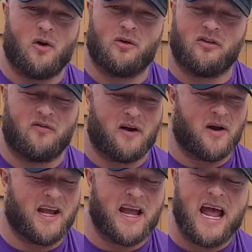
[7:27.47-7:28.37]
Husserfeld.
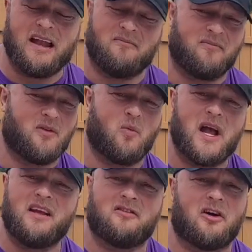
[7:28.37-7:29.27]
Again, the
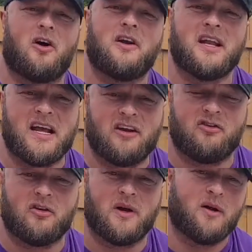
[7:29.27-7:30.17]
weights aren't an
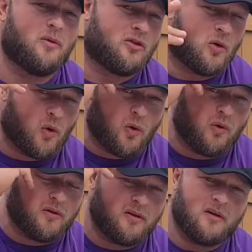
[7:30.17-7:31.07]
issue. It was
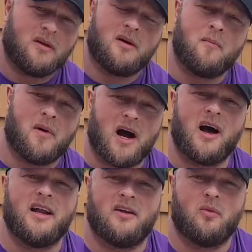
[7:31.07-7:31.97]
all
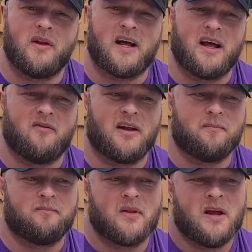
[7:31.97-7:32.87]
mind with that event.
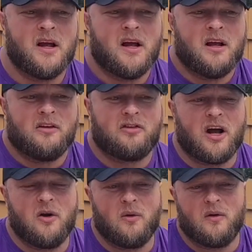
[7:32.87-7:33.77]

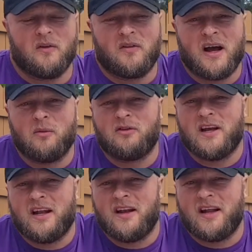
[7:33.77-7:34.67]
So that was the
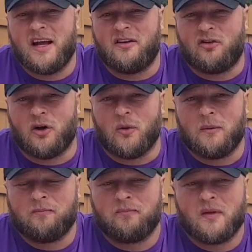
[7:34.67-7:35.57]
end of day 2.
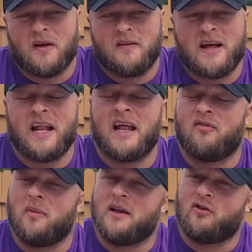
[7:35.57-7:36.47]
That
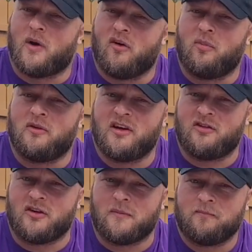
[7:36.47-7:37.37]
left me in 12th
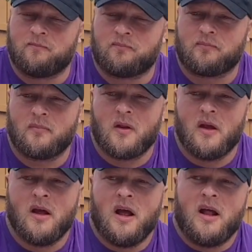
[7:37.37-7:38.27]
position.
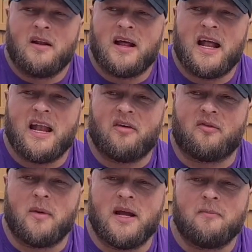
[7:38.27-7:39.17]
That
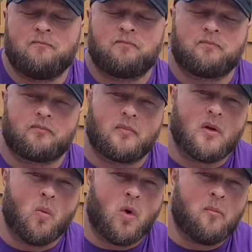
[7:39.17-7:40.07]
left me
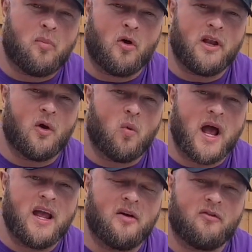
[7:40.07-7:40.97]
1 point
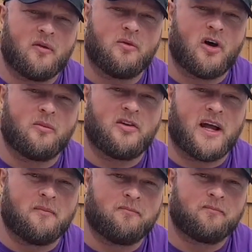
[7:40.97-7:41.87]
away from top
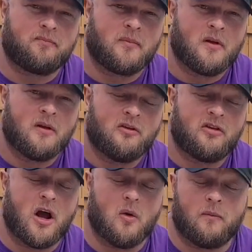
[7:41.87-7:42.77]
10.
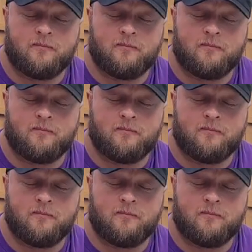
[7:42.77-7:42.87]
So,